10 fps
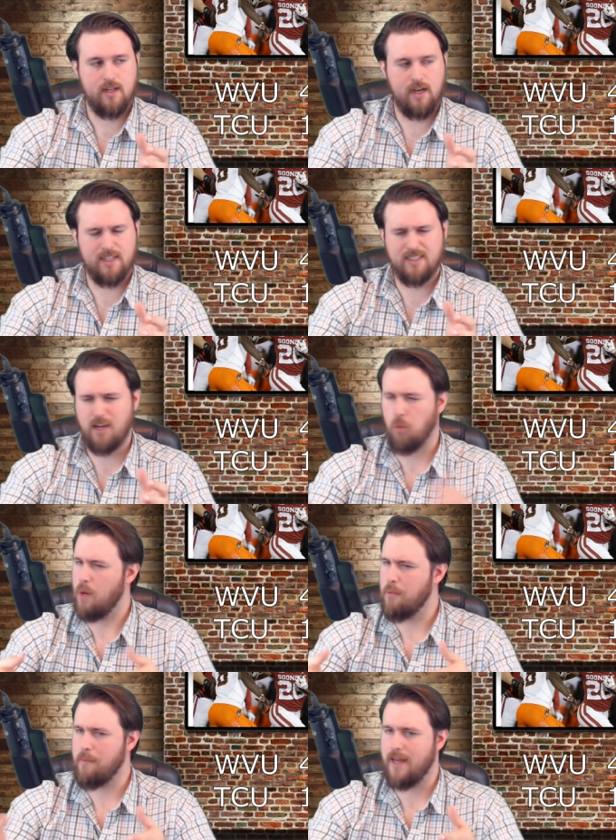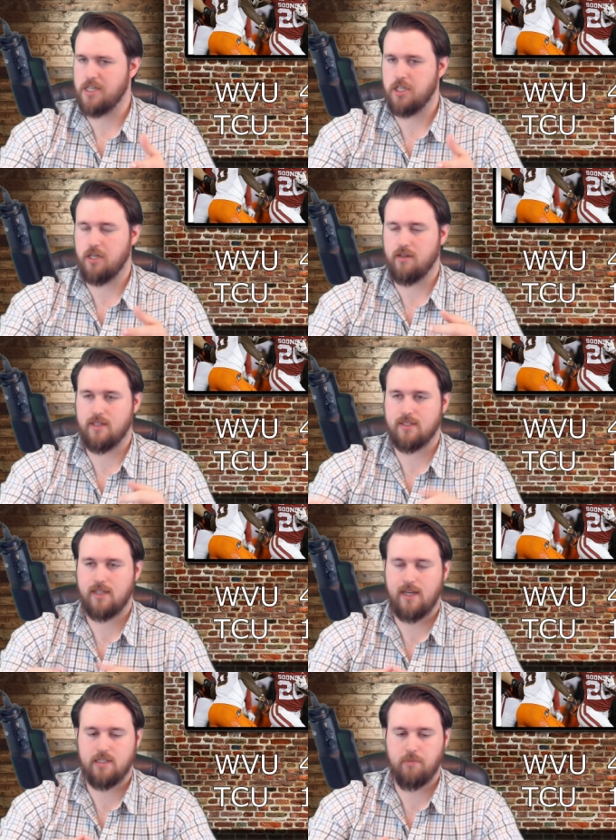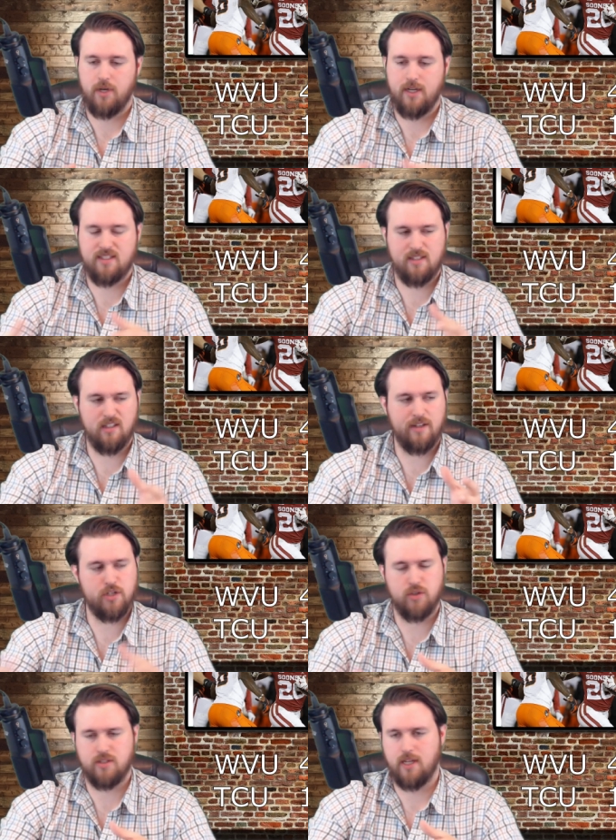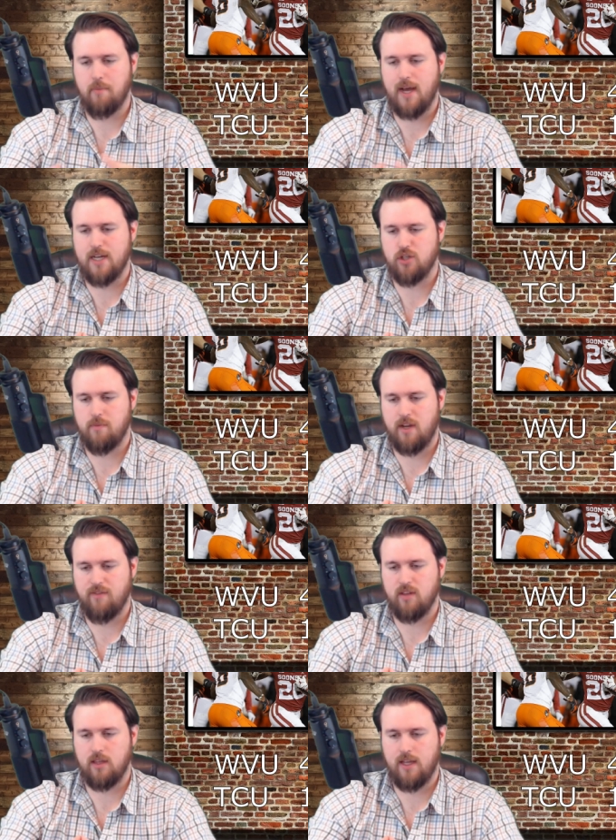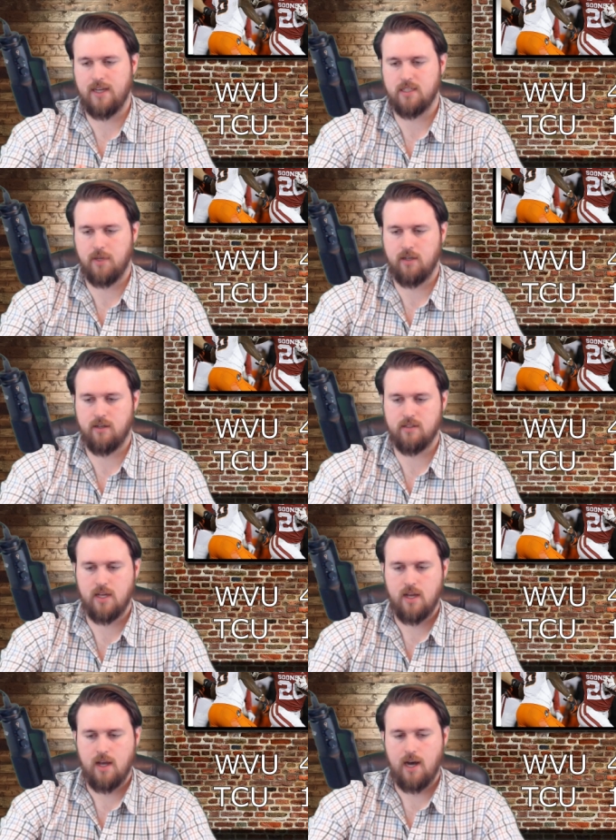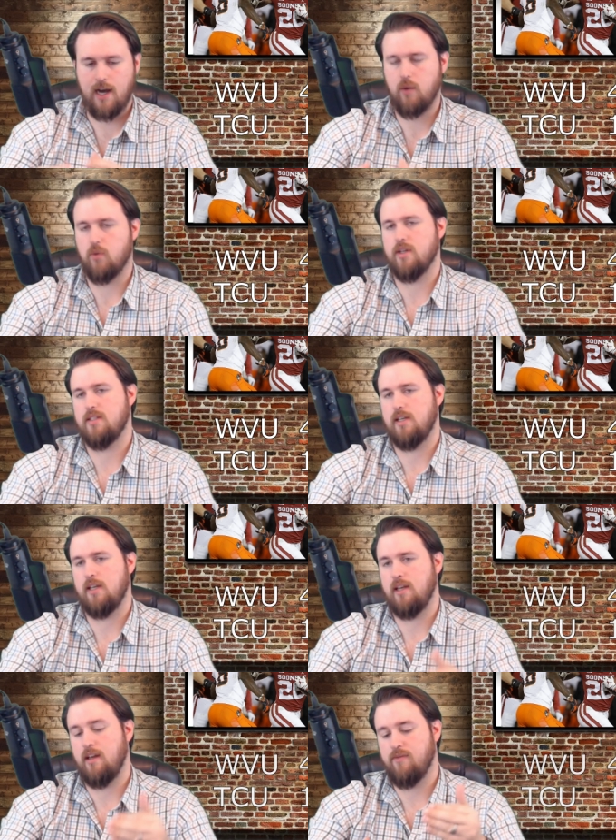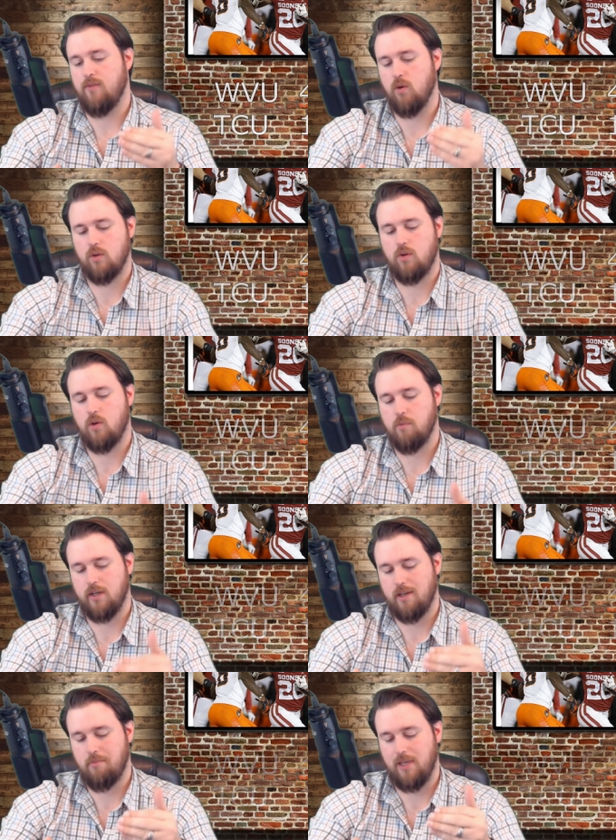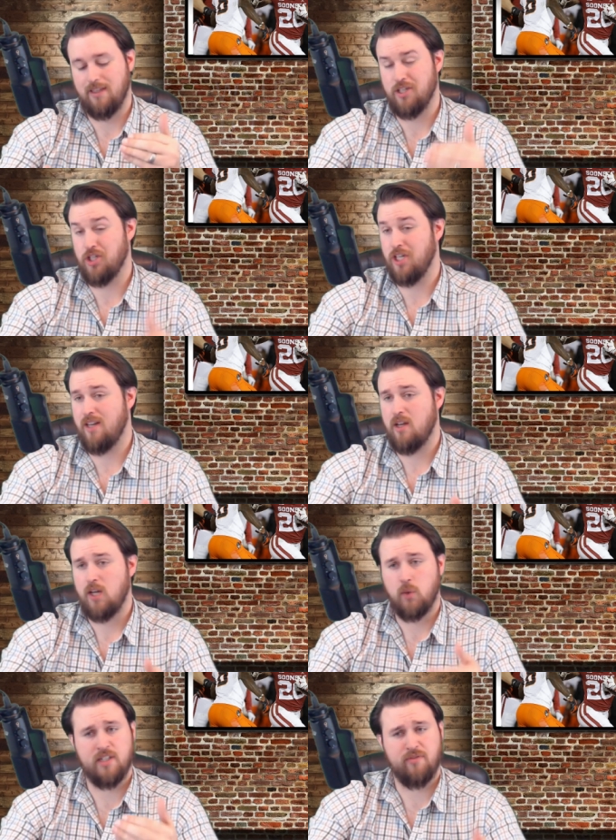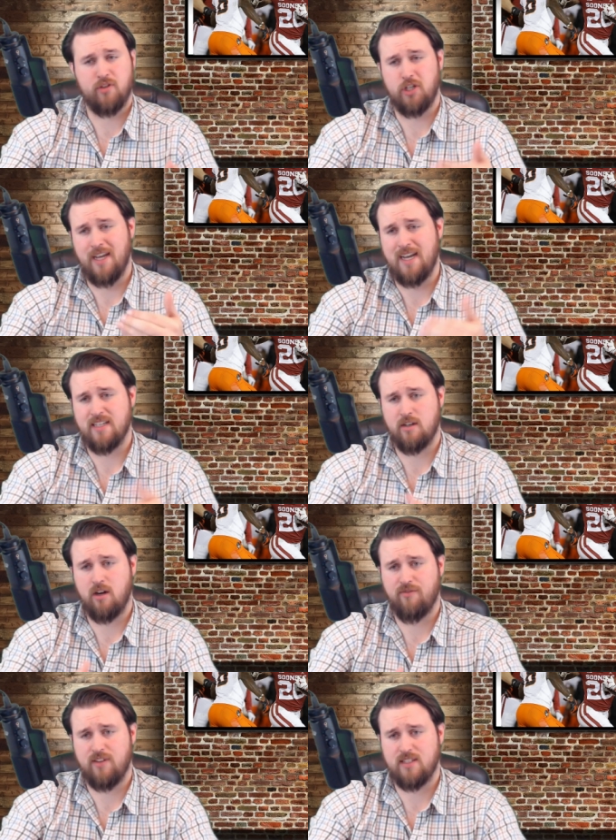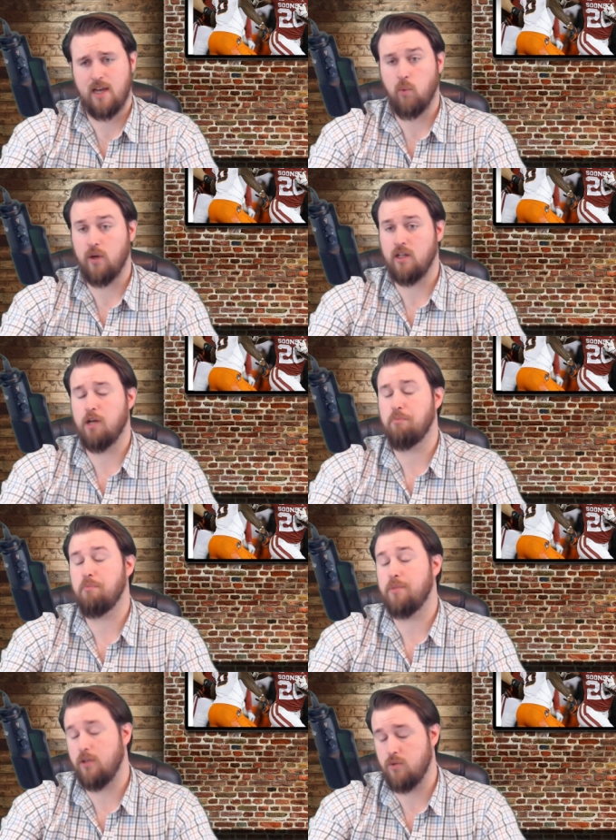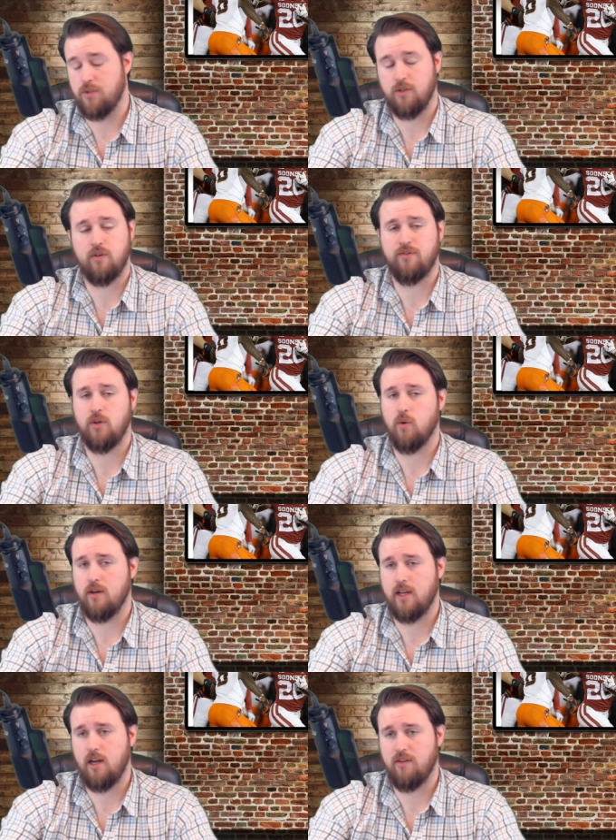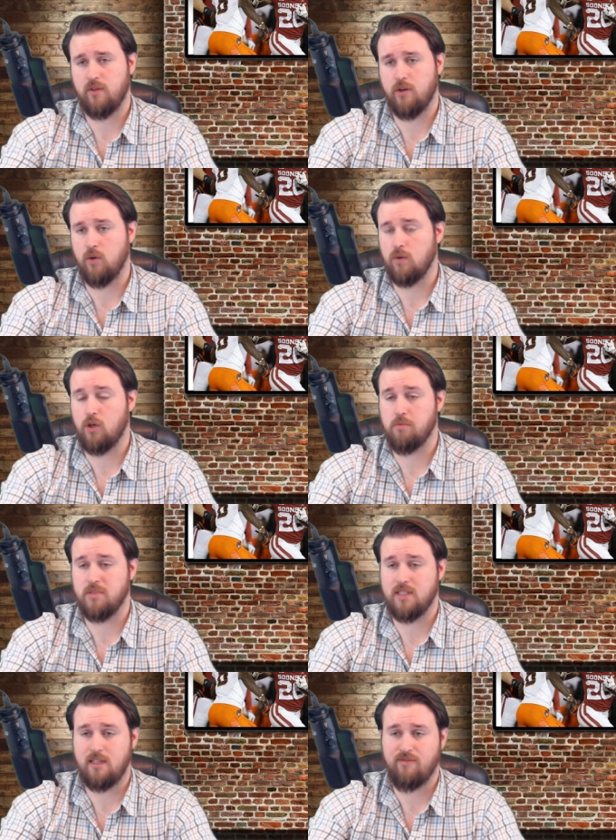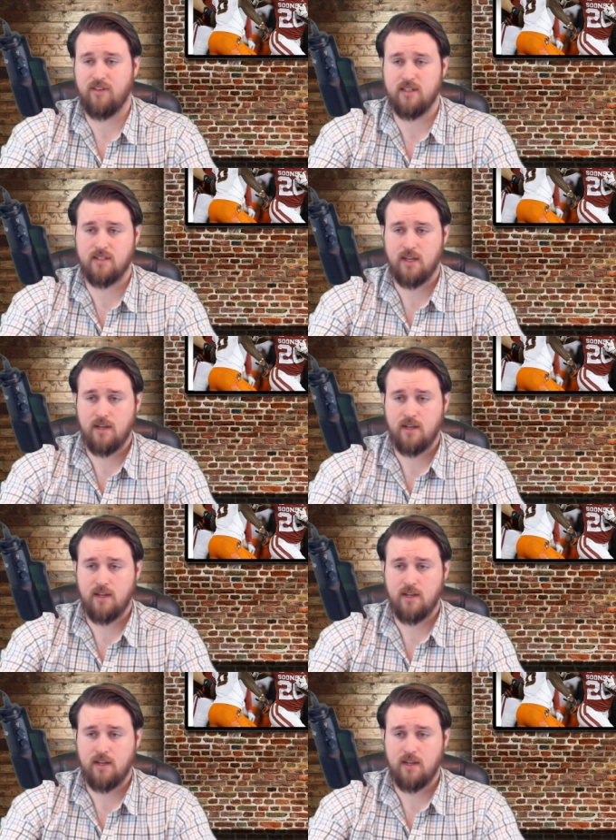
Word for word: uh, it's not a rubber match here in this case, but it's still an interesting matchup nevertheless because I want to see if Oklahoma can be legit. West Virginia has an offense that will abuse you if you aren't careful, and Oklahoma's defense